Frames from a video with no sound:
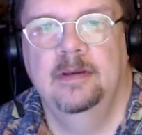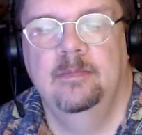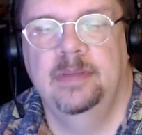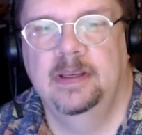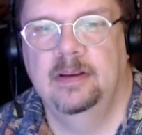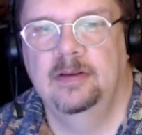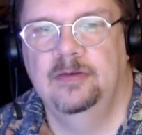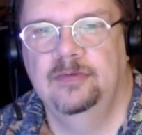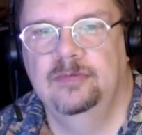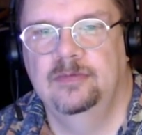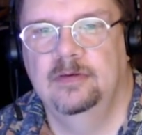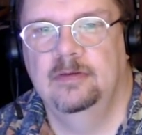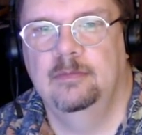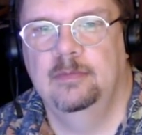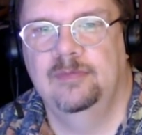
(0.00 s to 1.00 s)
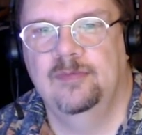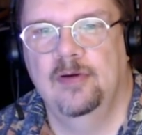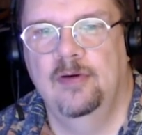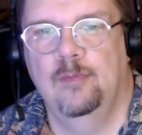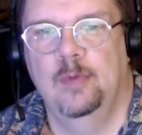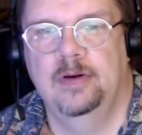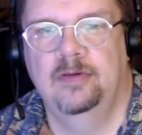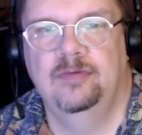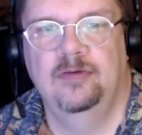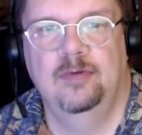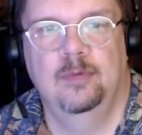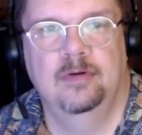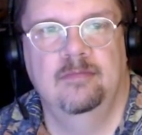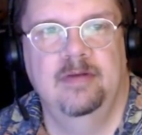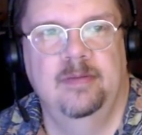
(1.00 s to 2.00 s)
Because we've got 1 and 2
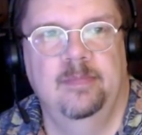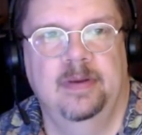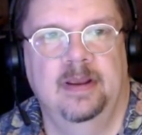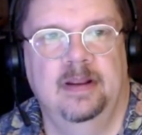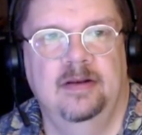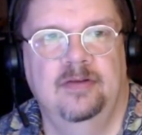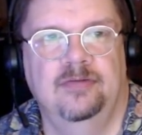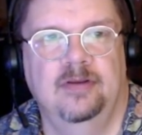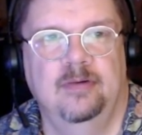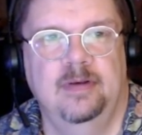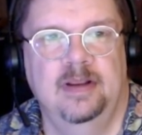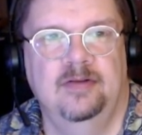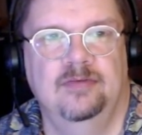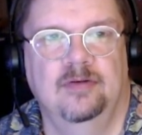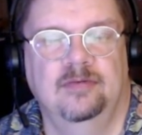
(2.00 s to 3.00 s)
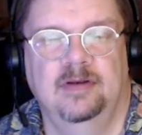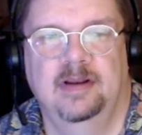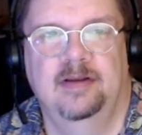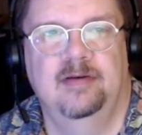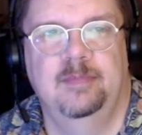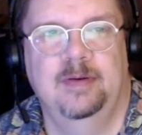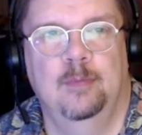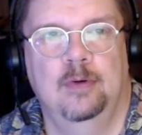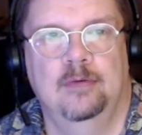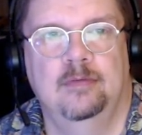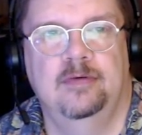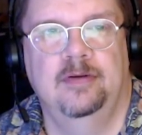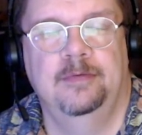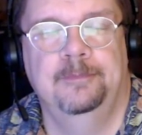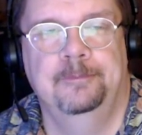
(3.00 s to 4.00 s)
on a Renban, so it's not allowed to be 1 or
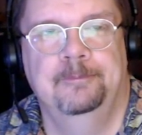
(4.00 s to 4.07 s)
2.